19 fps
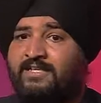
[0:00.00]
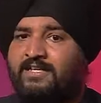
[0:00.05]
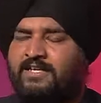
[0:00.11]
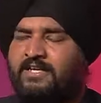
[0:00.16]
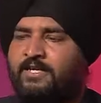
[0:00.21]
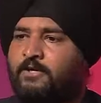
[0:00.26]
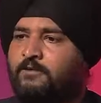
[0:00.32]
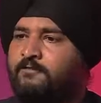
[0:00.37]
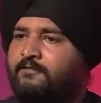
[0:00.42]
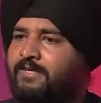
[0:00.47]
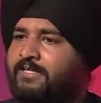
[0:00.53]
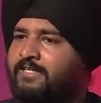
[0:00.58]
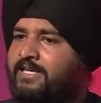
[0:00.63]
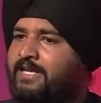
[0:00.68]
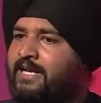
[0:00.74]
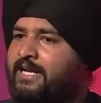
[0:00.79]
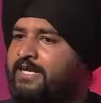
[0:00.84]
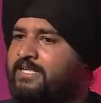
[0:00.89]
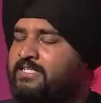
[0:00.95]
where they
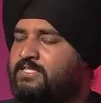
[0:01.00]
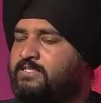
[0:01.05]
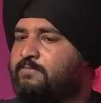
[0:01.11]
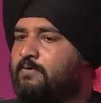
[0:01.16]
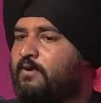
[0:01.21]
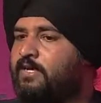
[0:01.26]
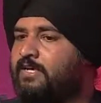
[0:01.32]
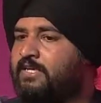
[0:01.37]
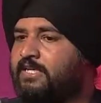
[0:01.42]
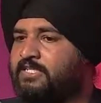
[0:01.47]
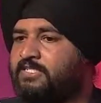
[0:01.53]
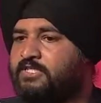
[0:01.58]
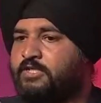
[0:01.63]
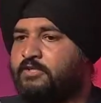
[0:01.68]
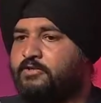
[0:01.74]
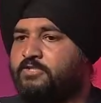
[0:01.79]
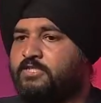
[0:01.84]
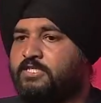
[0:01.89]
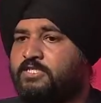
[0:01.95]
let smaller
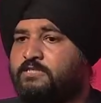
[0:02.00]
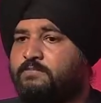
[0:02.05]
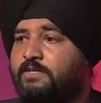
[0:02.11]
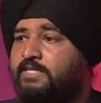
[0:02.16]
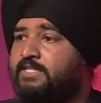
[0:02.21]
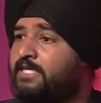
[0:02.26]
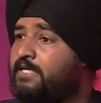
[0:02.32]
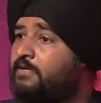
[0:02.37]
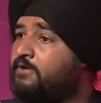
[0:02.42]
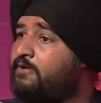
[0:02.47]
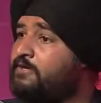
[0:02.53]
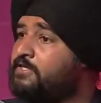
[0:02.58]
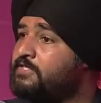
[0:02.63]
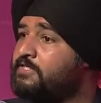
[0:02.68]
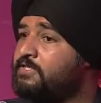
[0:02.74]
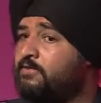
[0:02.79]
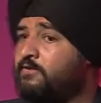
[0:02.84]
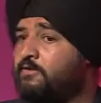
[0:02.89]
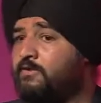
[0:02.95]
institutions, but then
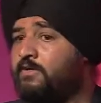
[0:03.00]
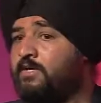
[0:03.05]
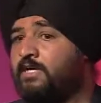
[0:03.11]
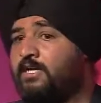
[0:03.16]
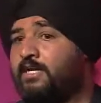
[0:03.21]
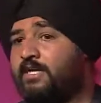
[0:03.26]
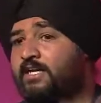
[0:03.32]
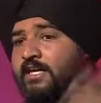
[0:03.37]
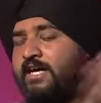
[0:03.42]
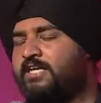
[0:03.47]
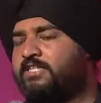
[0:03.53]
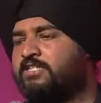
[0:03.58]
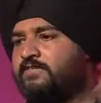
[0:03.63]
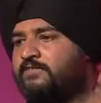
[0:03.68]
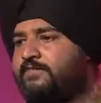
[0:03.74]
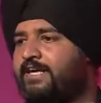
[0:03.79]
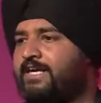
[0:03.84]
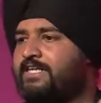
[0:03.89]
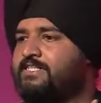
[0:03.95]
also larger
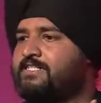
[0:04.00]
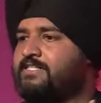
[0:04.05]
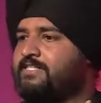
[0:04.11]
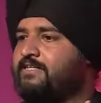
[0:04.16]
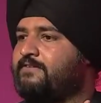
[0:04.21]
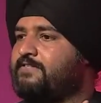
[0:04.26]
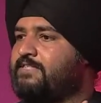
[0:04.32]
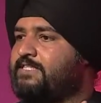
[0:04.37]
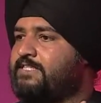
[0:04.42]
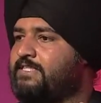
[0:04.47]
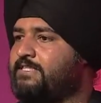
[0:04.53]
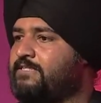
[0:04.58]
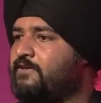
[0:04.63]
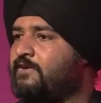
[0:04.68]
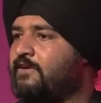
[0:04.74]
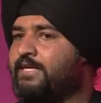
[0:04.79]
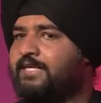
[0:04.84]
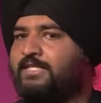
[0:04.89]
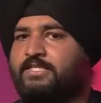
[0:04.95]
financial services
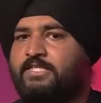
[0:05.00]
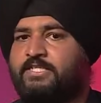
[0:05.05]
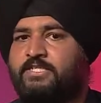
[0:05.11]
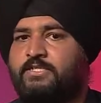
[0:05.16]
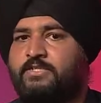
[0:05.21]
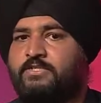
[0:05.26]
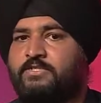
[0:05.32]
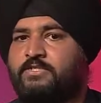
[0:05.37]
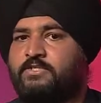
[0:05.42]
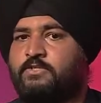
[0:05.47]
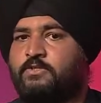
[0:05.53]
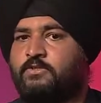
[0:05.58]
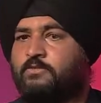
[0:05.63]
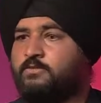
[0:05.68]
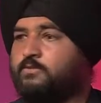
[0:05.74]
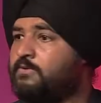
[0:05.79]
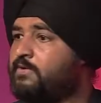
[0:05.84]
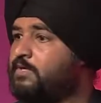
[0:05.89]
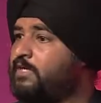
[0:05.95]
organizations
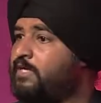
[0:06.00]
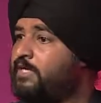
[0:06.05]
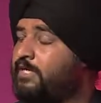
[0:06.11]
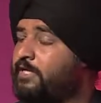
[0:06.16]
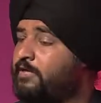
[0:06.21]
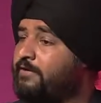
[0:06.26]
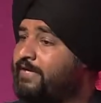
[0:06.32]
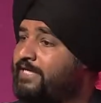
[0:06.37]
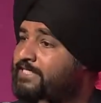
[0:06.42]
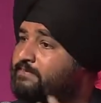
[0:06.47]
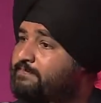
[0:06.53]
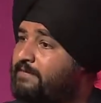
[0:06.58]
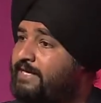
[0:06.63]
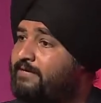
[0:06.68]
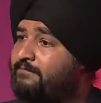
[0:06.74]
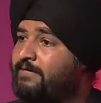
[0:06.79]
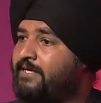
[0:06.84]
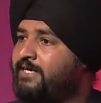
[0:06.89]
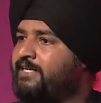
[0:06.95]
to,
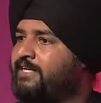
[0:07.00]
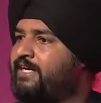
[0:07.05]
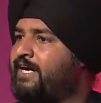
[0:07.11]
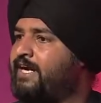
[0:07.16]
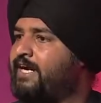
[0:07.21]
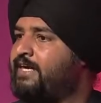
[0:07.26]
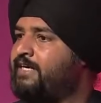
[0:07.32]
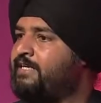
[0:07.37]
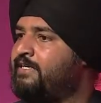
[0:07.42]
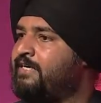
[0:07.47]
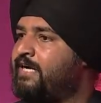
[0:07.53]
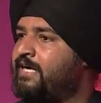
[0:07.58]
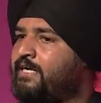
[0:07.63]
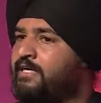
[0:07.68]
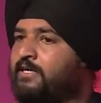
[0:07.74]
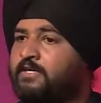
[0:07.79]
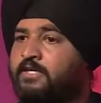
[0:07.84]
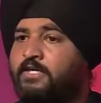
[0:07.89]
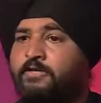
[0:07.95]
experiment and
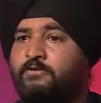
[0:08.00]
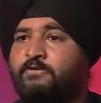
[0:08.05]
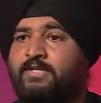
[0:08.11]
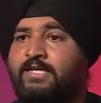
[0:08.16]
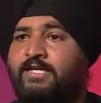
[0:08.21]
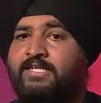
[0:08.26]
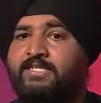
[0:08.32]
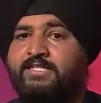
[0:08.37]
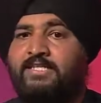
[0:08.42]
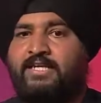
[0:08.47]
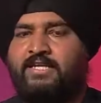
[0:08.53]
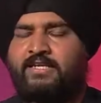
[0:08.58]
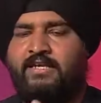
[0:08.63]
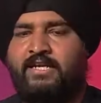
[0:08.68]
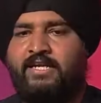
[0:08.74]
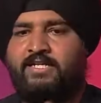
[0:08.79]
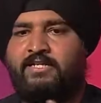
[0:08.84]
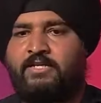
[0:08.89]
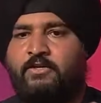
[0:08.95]
learn new things and,
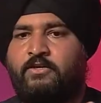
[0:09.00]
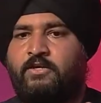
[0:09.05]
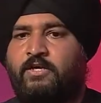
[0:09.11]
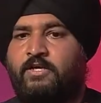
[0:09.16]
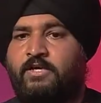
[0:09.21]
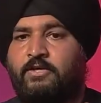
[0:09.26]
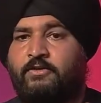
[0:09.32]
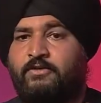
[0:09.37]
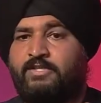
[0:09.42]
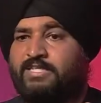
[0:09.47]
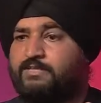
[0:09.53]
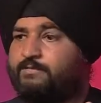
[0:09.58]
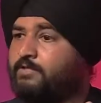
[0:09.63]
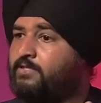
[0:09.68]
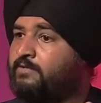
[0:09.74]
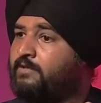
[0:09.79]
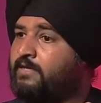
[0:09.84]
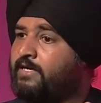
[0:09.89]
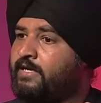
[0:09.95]
learn new things about
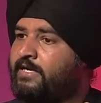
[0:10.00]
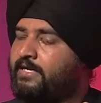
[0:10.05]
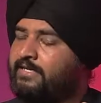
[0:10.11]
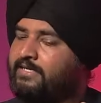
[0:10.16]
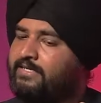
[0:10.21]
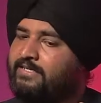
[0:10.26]
the market.